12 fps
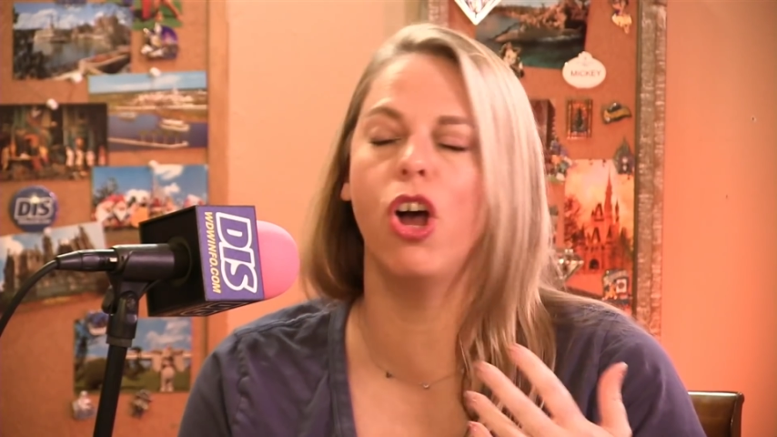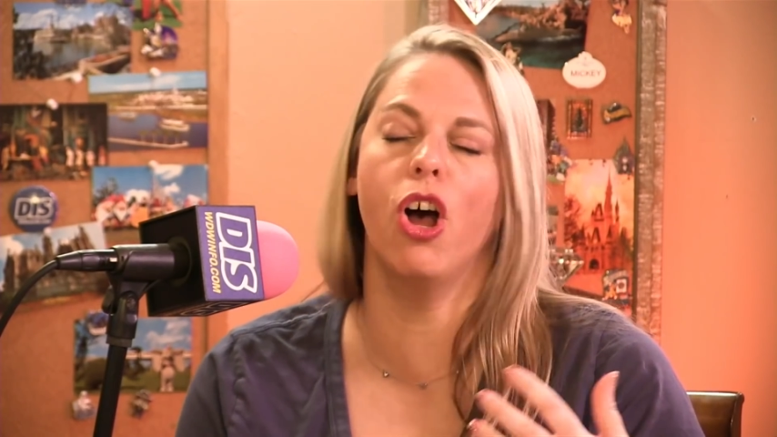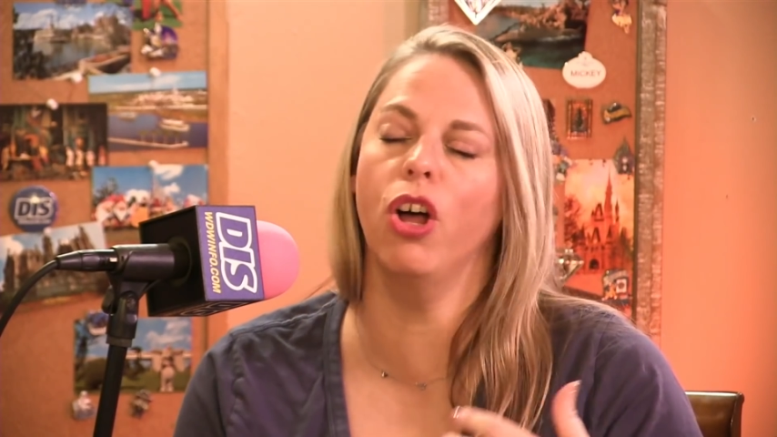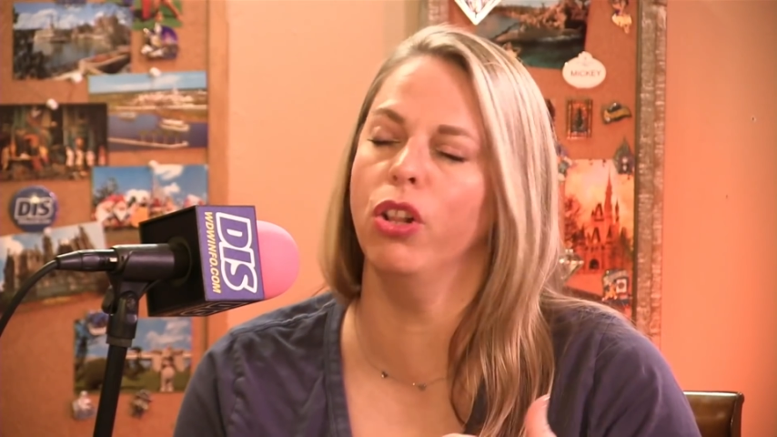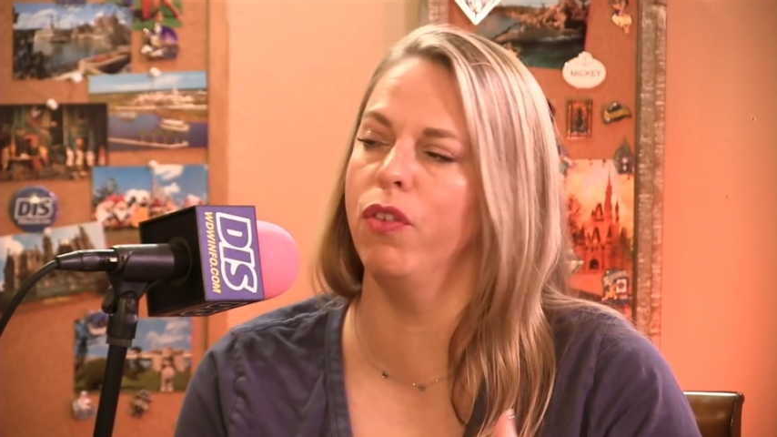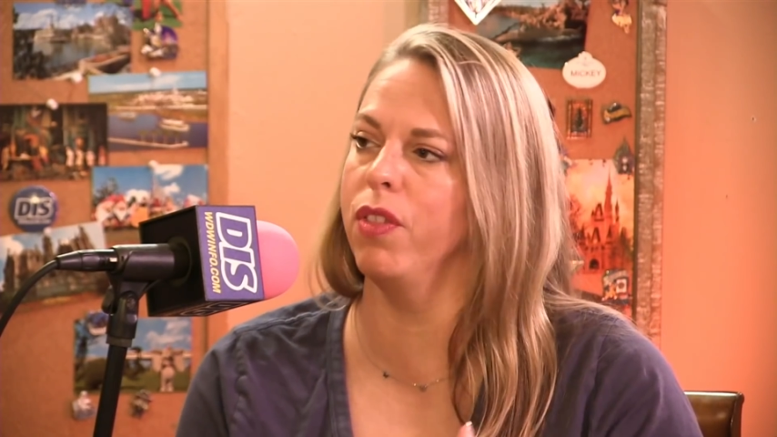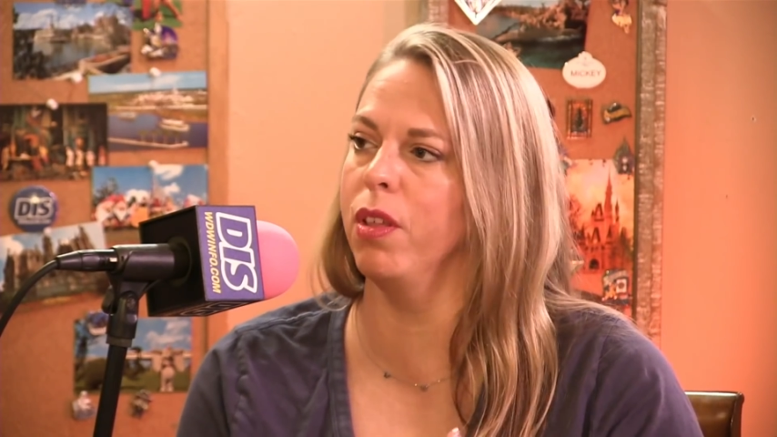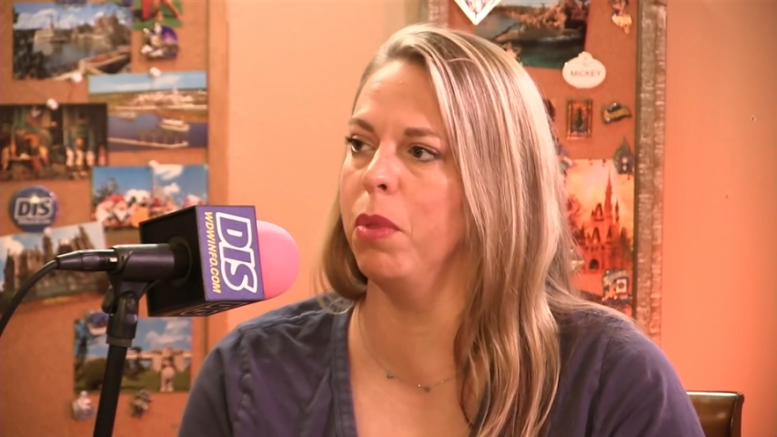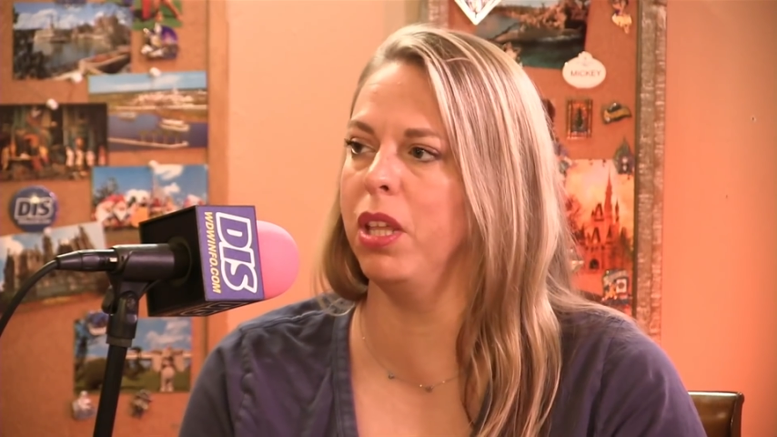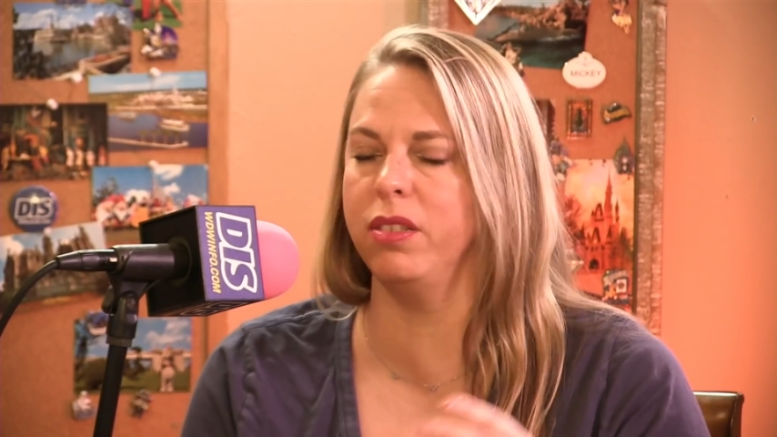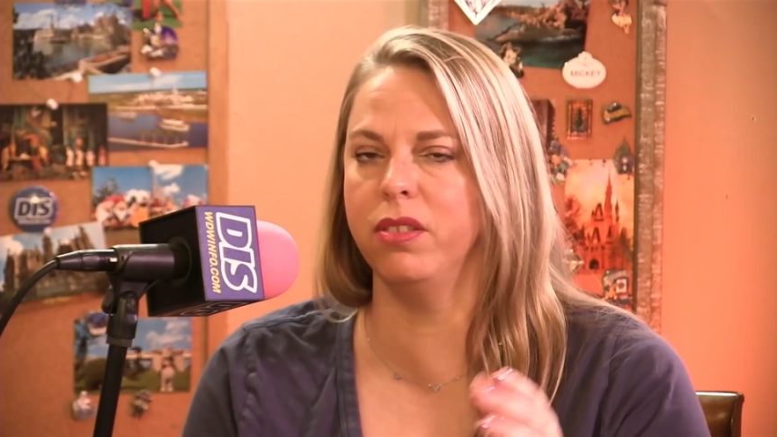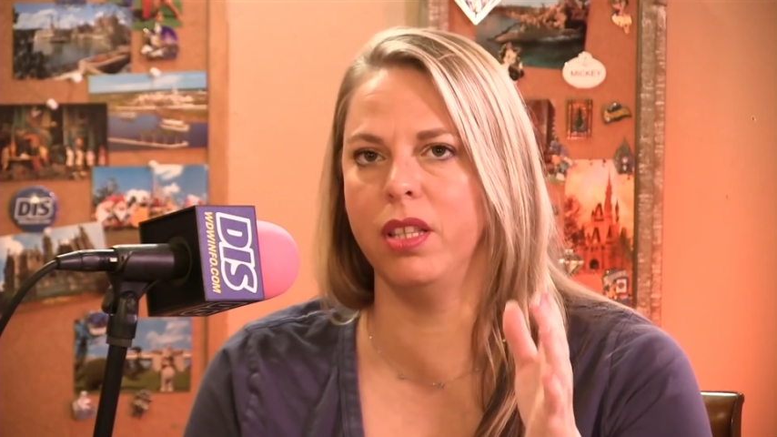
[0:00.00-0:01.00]
all over the
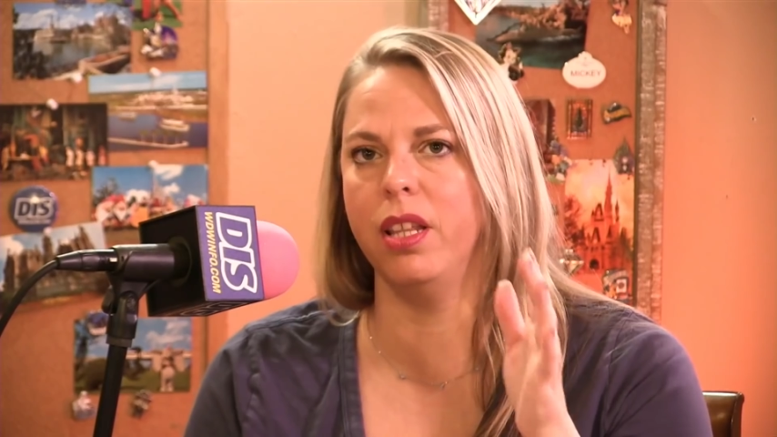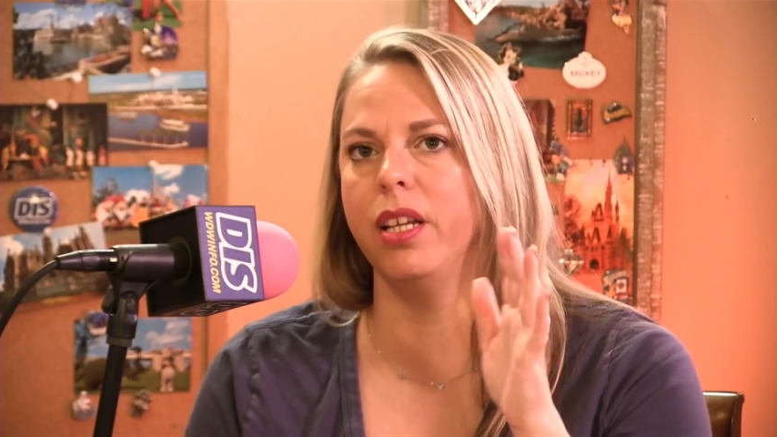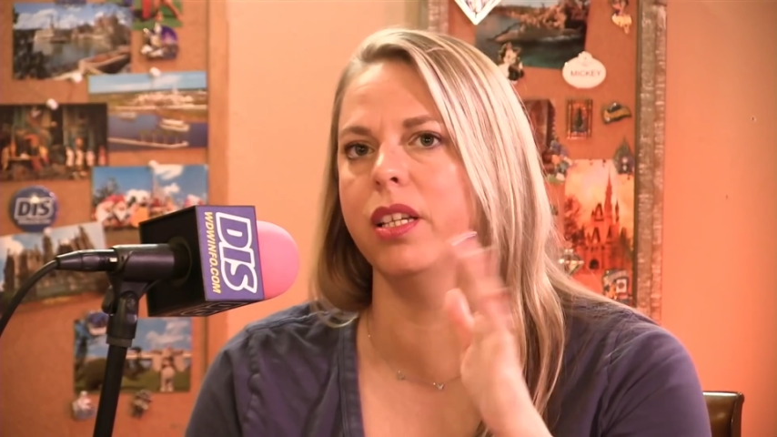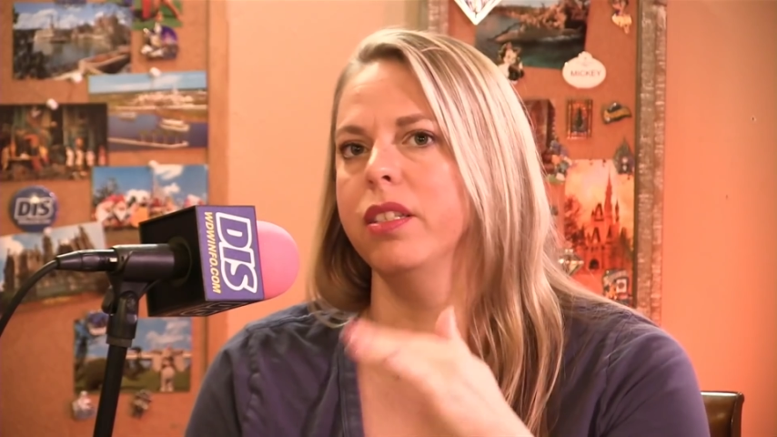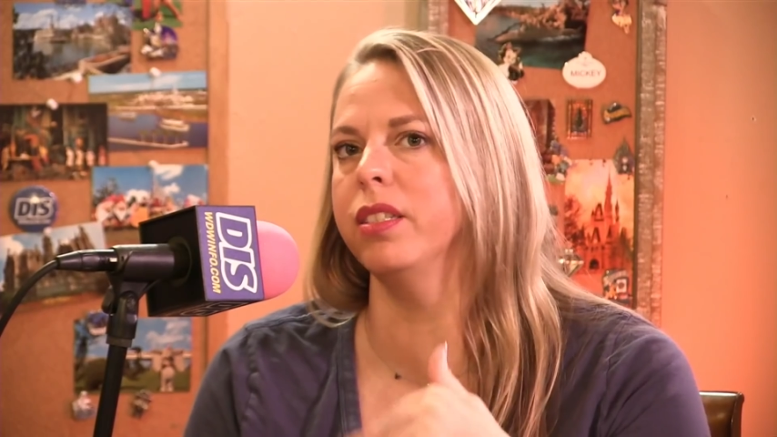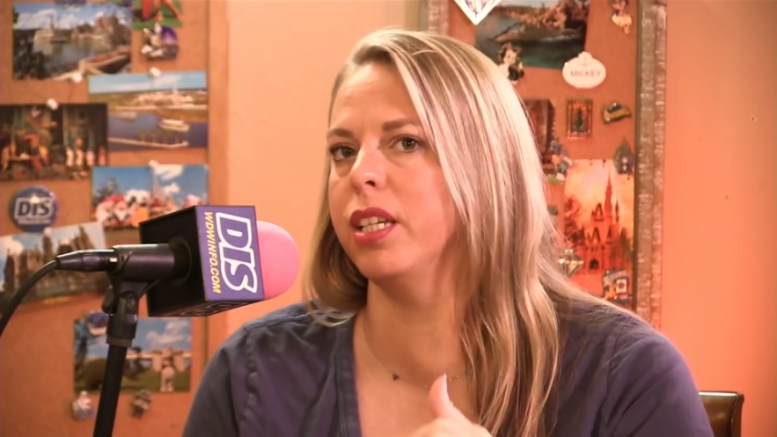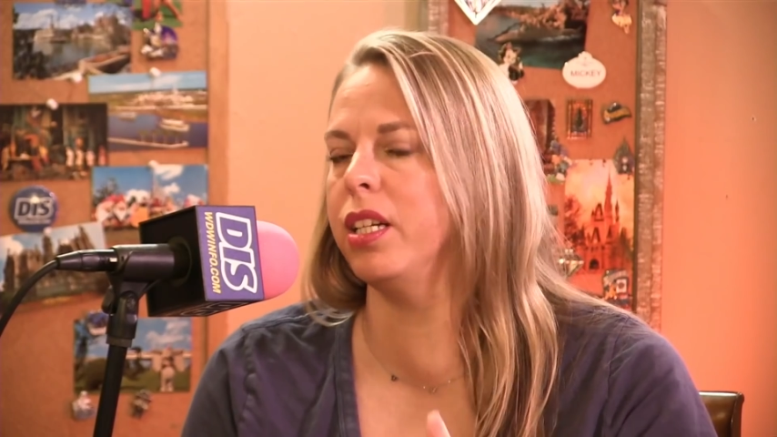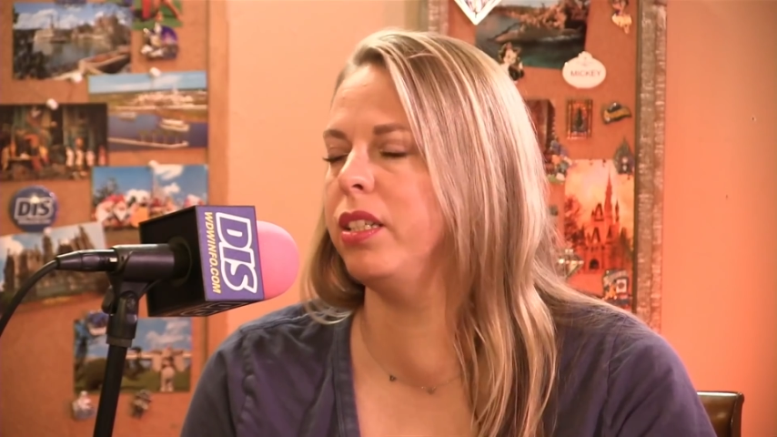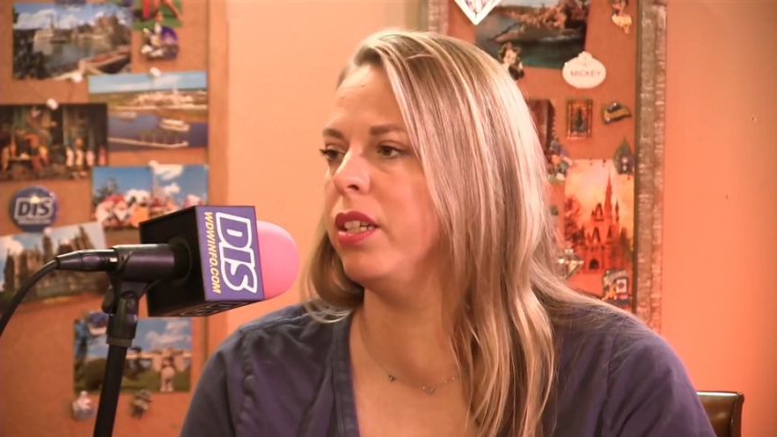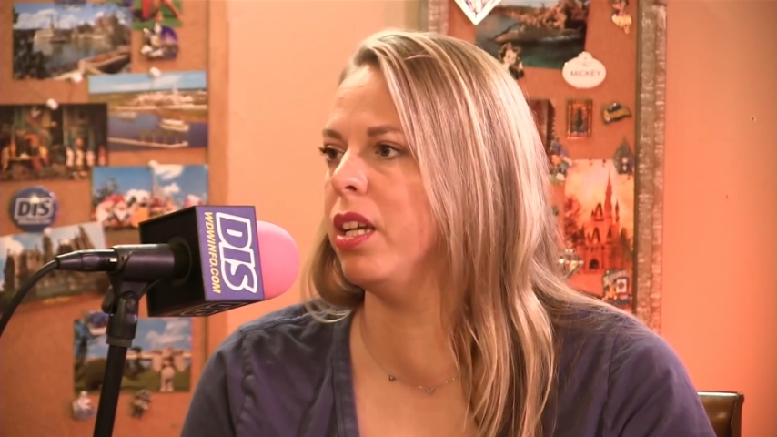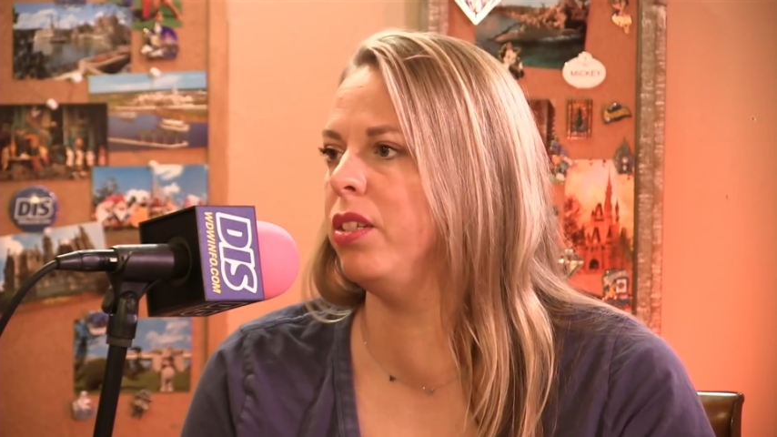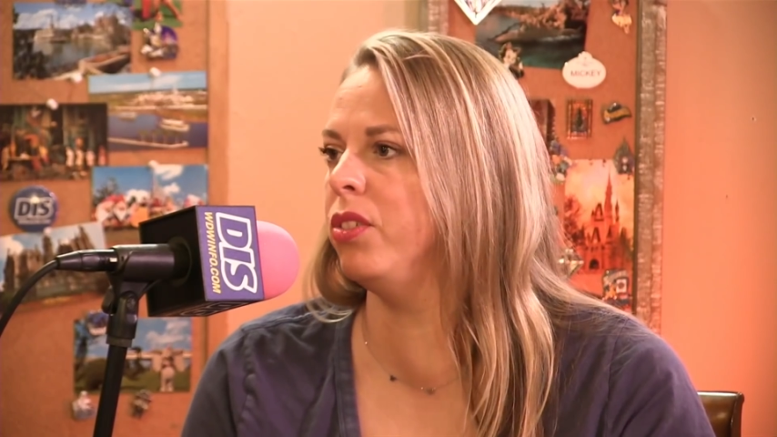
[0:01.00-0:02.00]
place, and they can
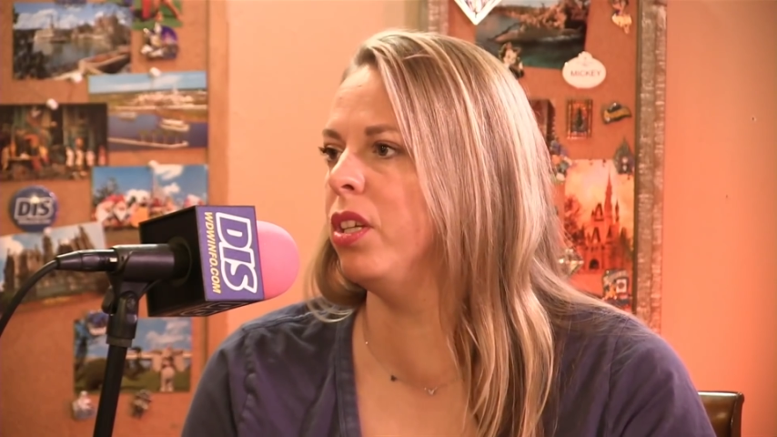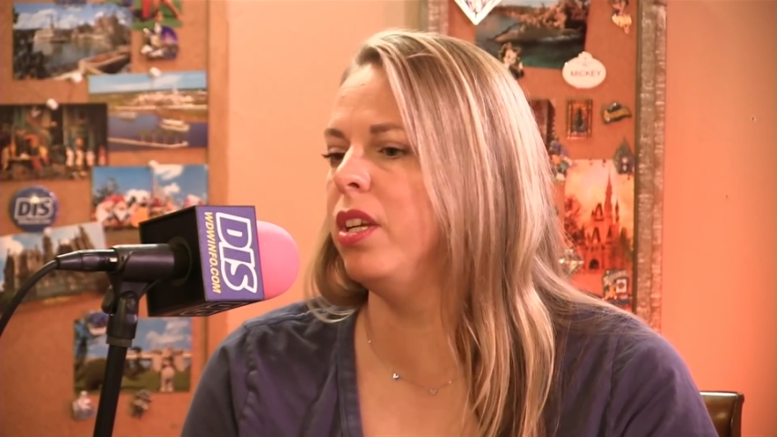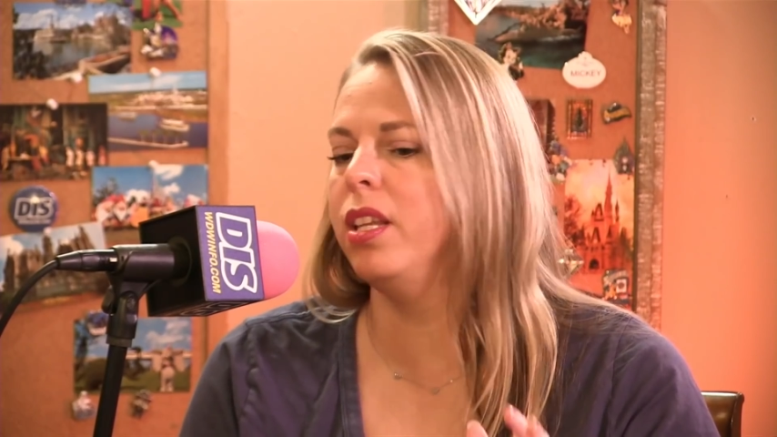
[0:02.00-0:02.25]
sanitize